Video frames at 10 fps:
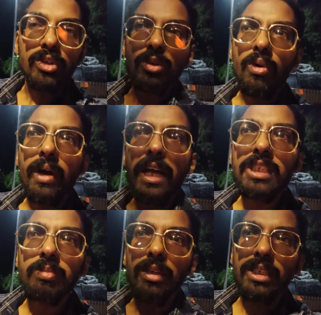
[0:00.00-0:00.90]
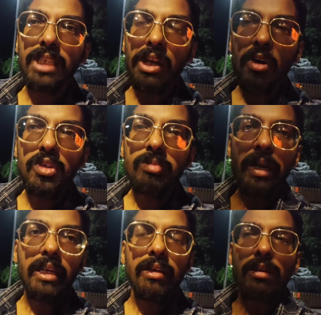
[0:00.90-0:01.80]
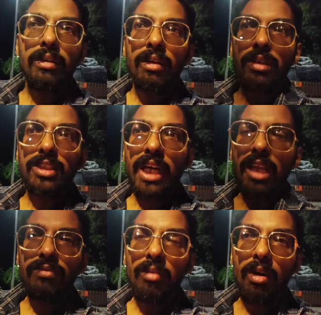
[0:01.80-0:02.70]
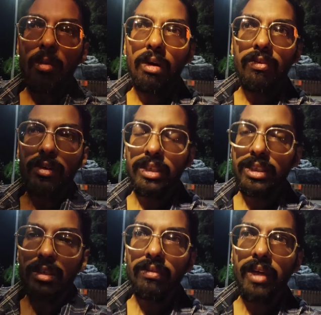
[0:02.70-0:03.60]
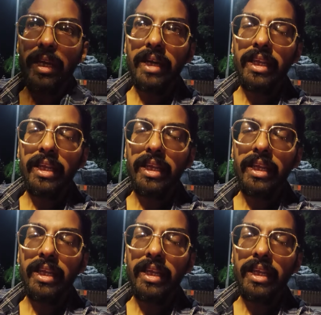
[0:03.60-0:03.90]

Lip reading: So as per this announcement, starting from November 1st, we are